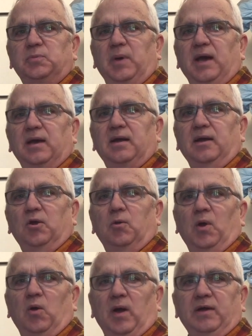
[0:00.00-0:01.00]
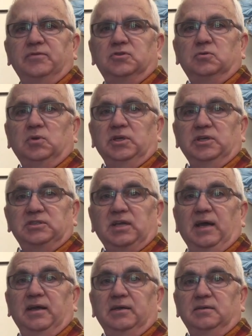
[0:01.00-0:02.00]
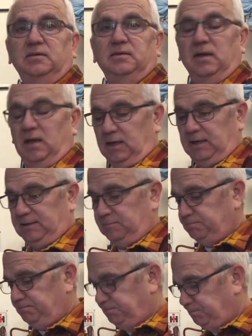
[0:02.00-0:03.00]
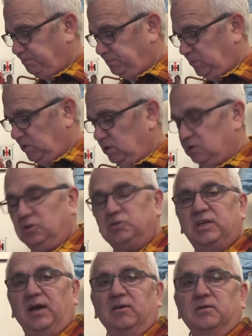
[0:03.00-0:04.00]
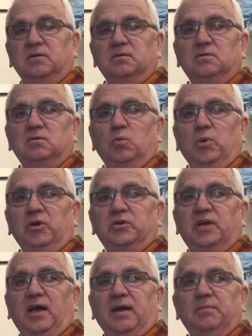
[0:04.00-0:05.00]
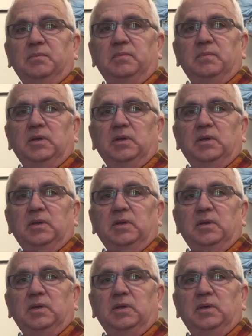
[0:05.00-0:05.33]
back. I know my wife is really excited. Turns out wintertime